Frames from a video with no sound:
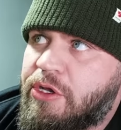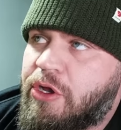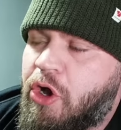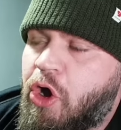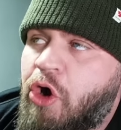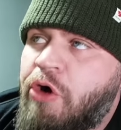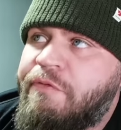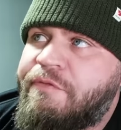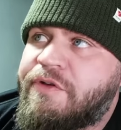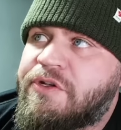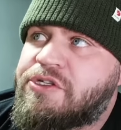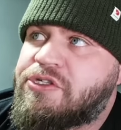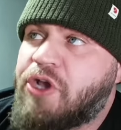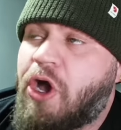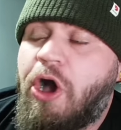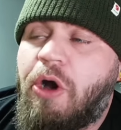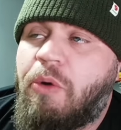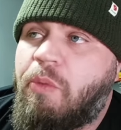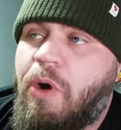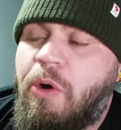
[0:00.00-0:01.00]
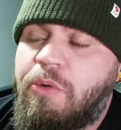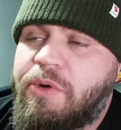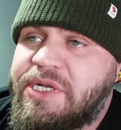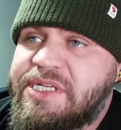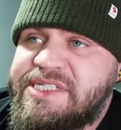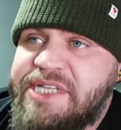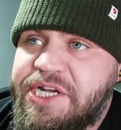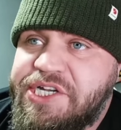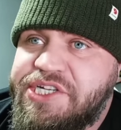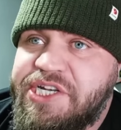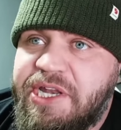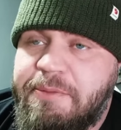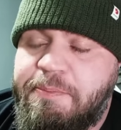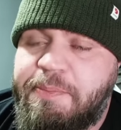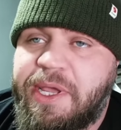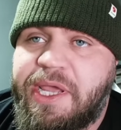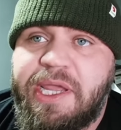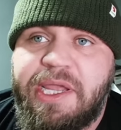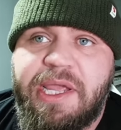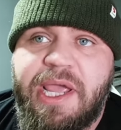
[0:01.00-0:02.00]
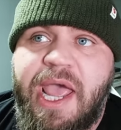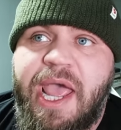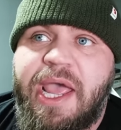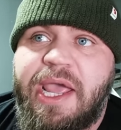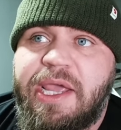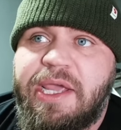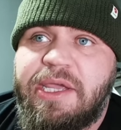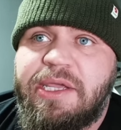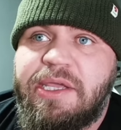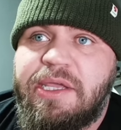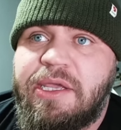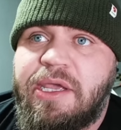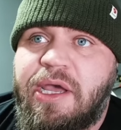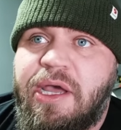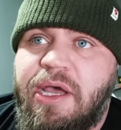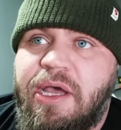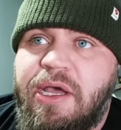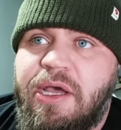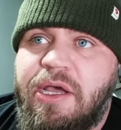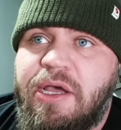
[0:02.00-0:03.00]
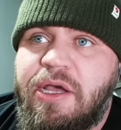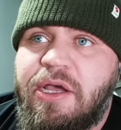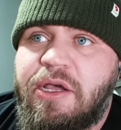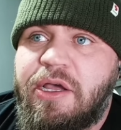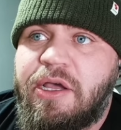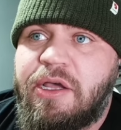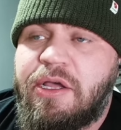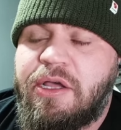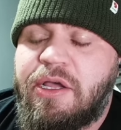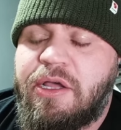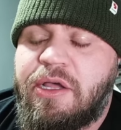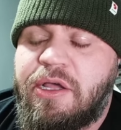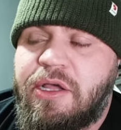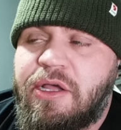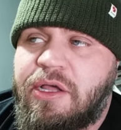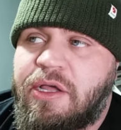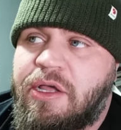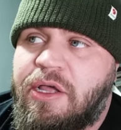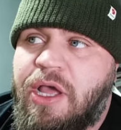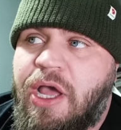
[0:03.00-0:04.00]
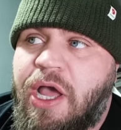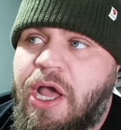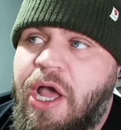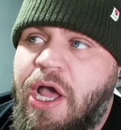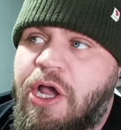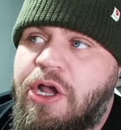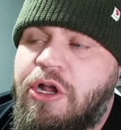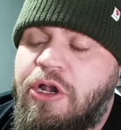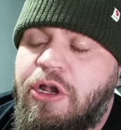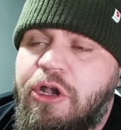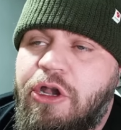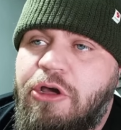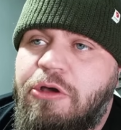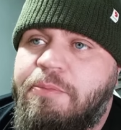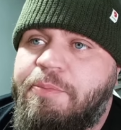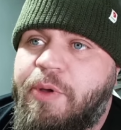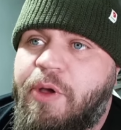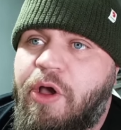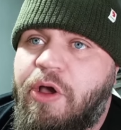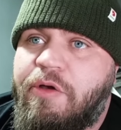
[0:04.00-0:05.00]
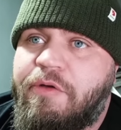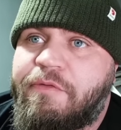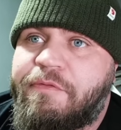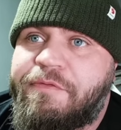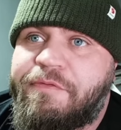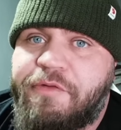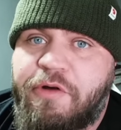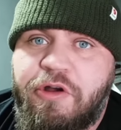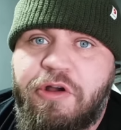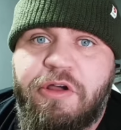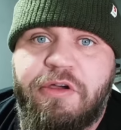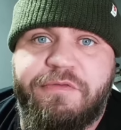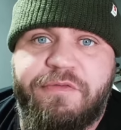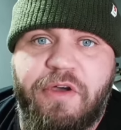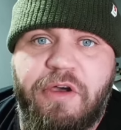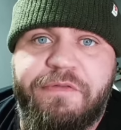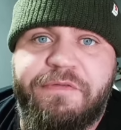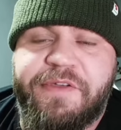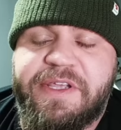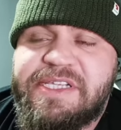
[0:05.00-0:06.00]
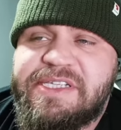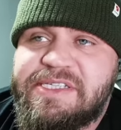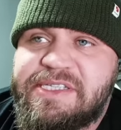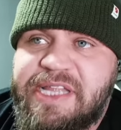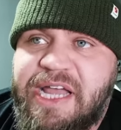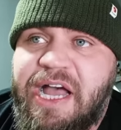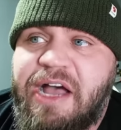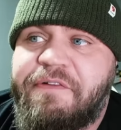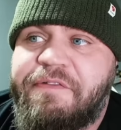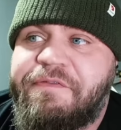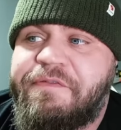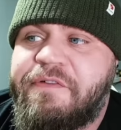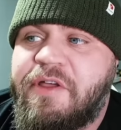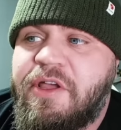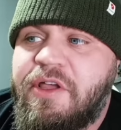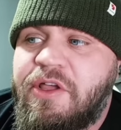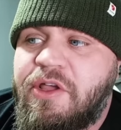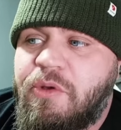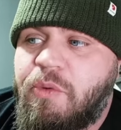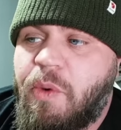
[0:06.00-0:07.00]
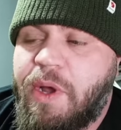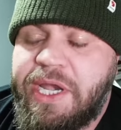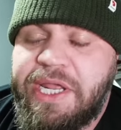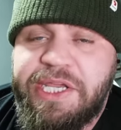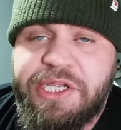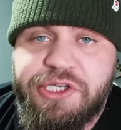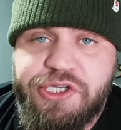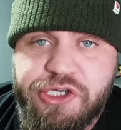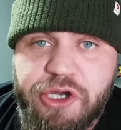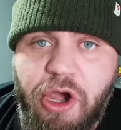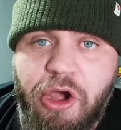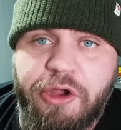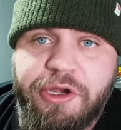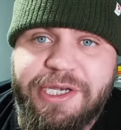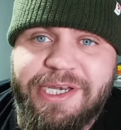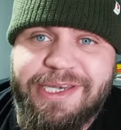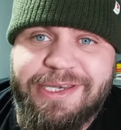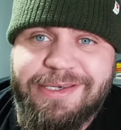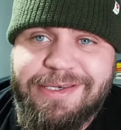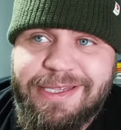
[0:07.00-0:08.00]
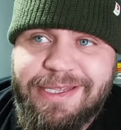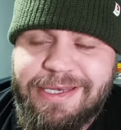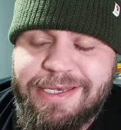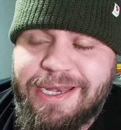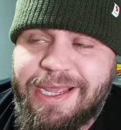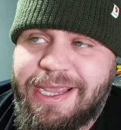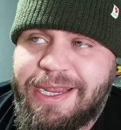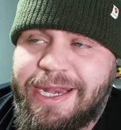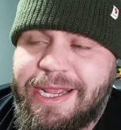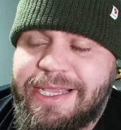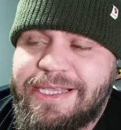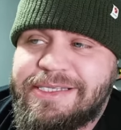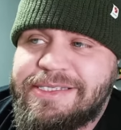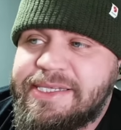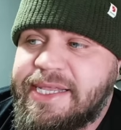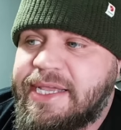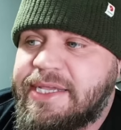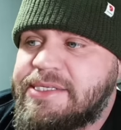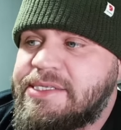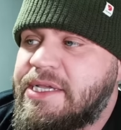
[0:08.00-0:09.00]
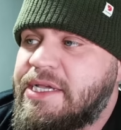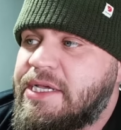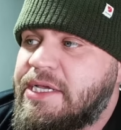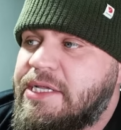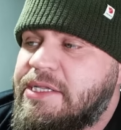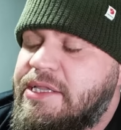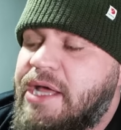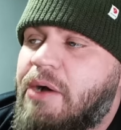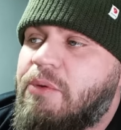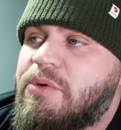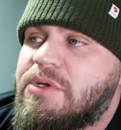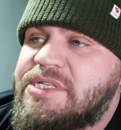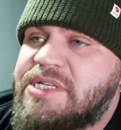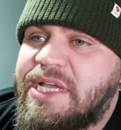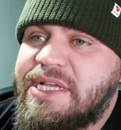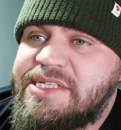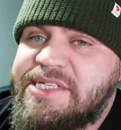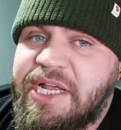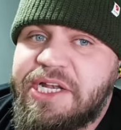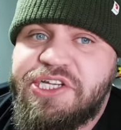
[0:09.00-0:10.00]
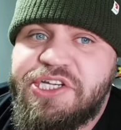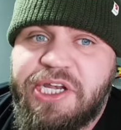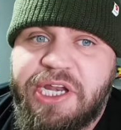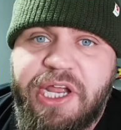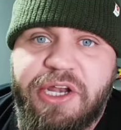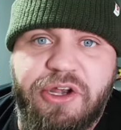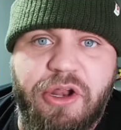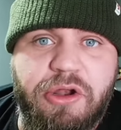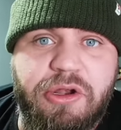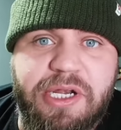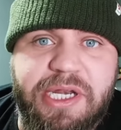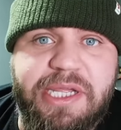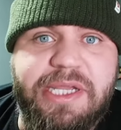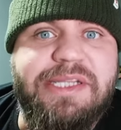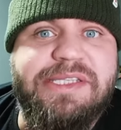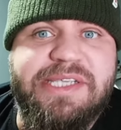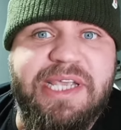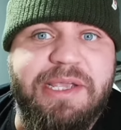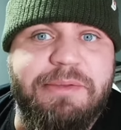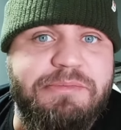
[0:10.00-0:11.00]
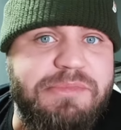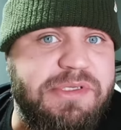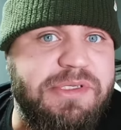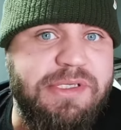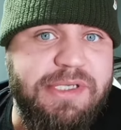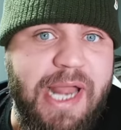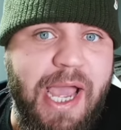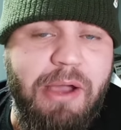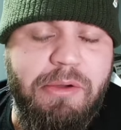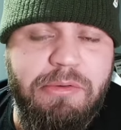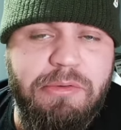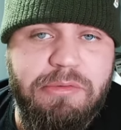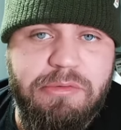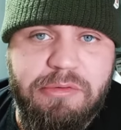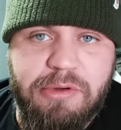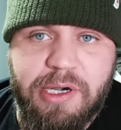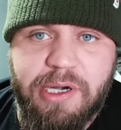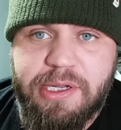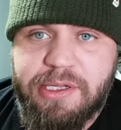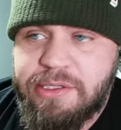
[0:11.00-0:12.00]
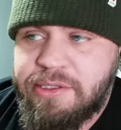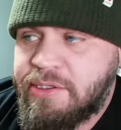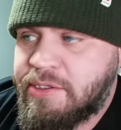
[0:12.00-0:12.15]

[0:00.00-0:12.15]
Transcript: oversaw what would essentially be a uh, a club front of office staff when he joined in, in 1986, that was essentially a non league teams now, right?